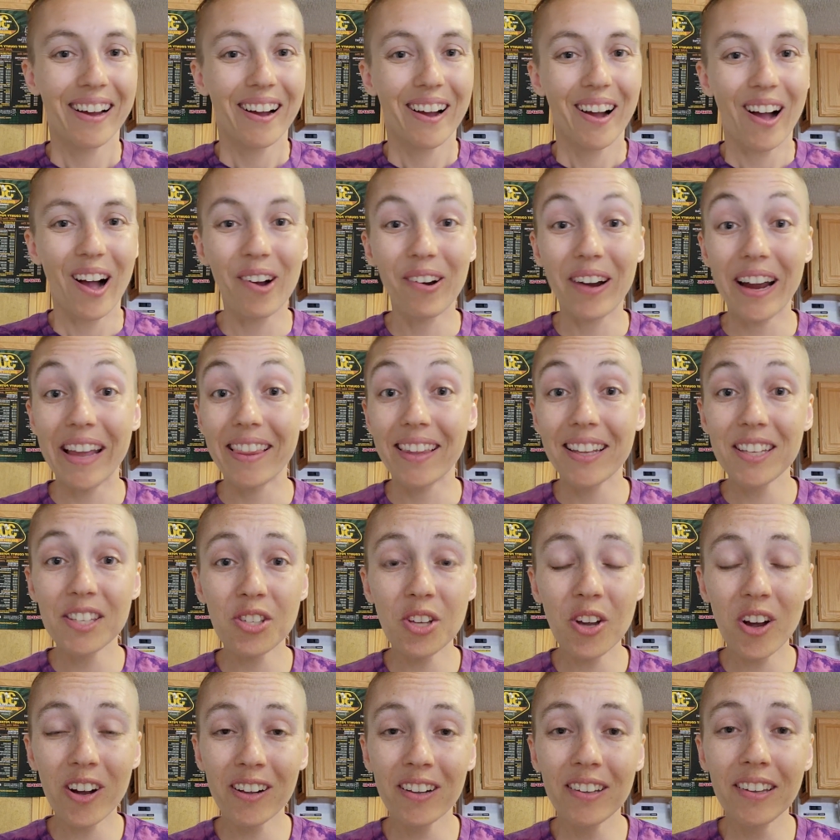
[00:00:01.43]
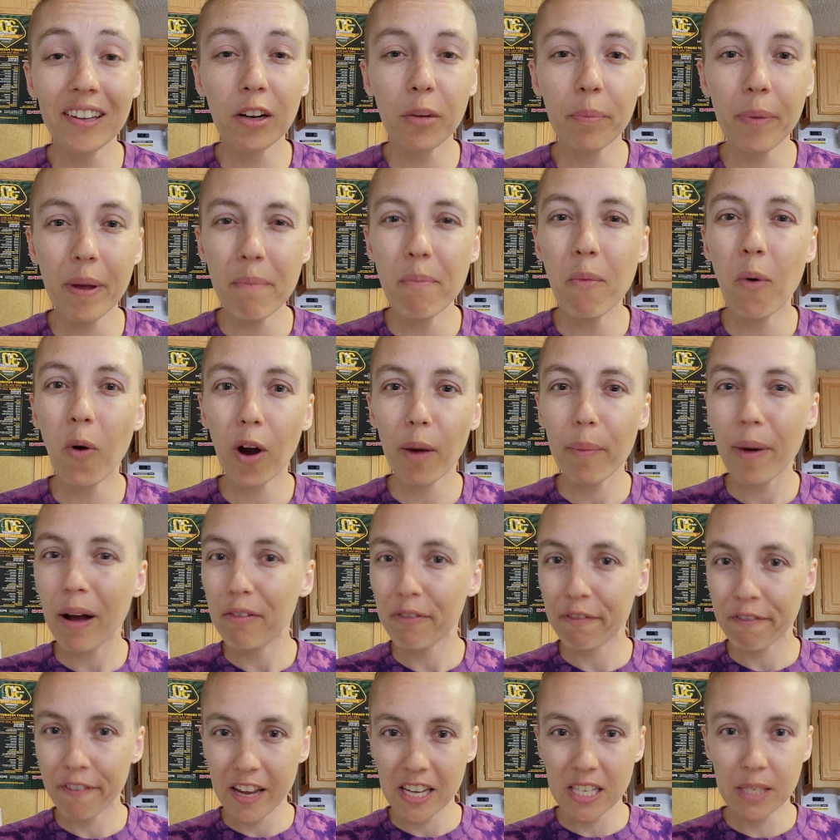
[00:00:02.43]
All right, let's talk a little bit more about
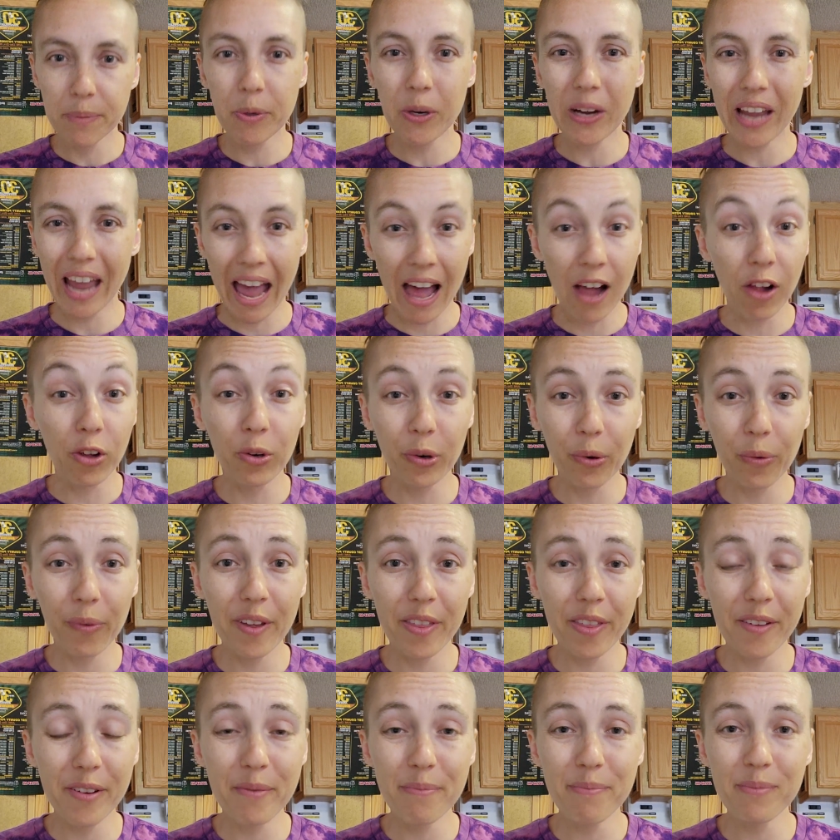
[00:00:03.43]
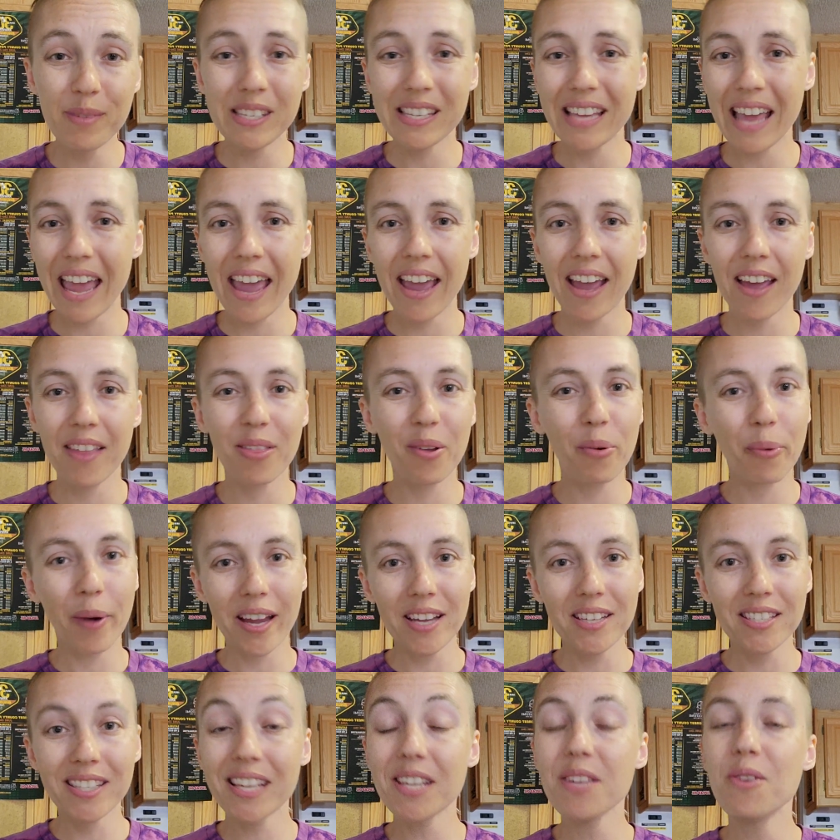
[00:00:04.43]
Facebook algorithms and the
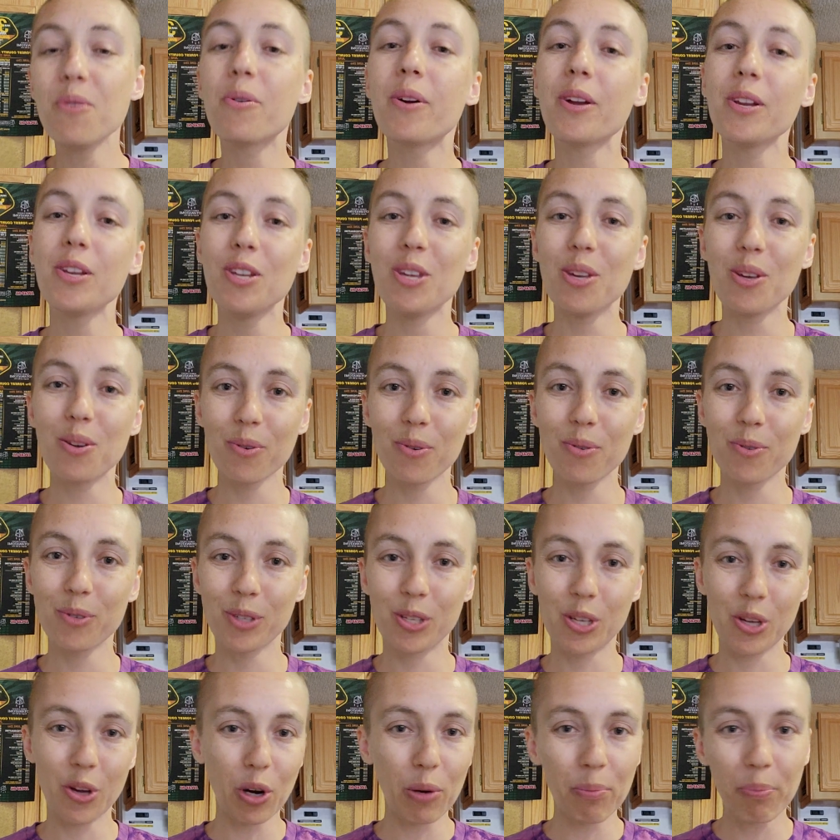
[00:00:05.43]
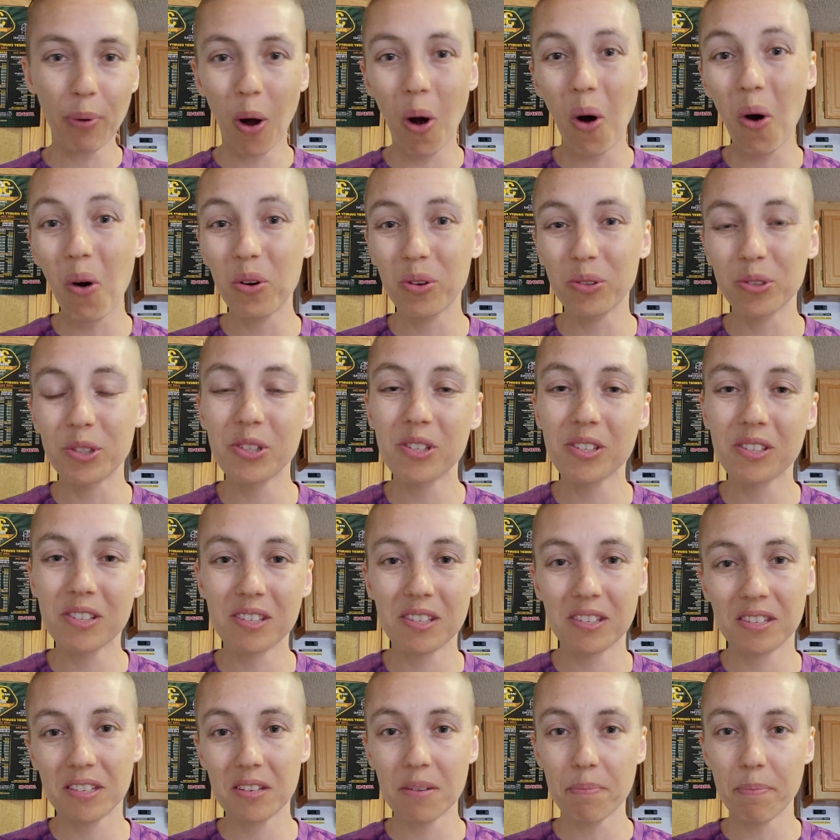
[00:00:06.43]
ways that you can use your
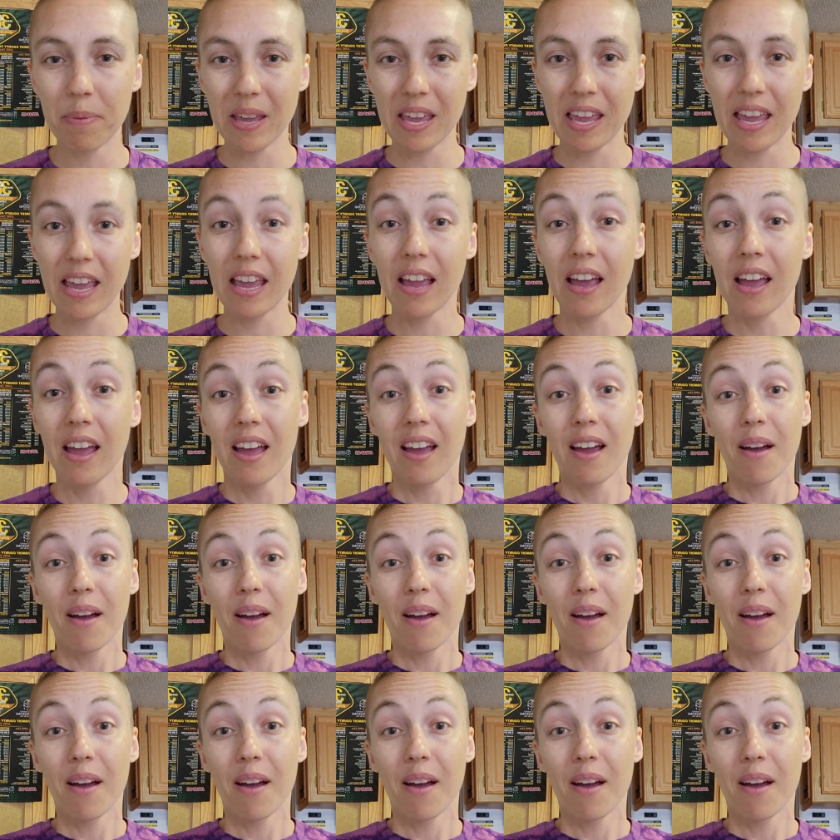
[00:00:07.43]
posts to be